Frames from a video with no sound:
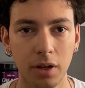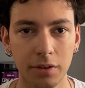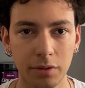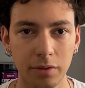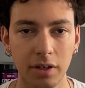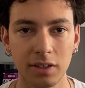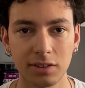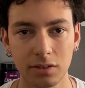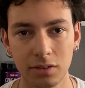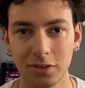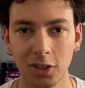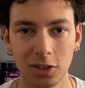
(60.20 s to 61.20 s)
are you a high
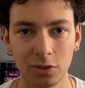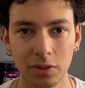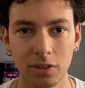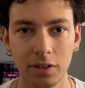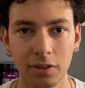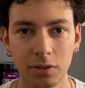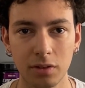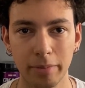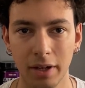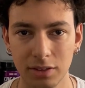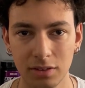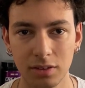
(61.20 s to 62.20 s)
school graduate? Are you a
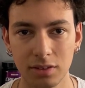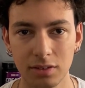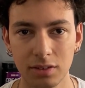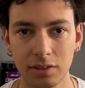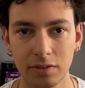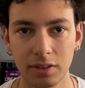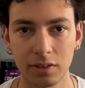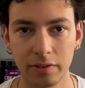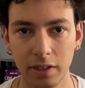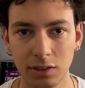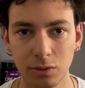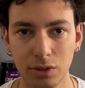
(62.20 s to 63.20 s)
bachelor's degree
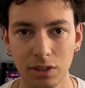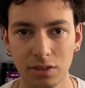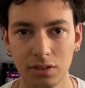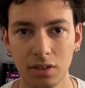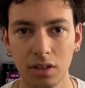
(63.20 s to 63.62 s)
graduate?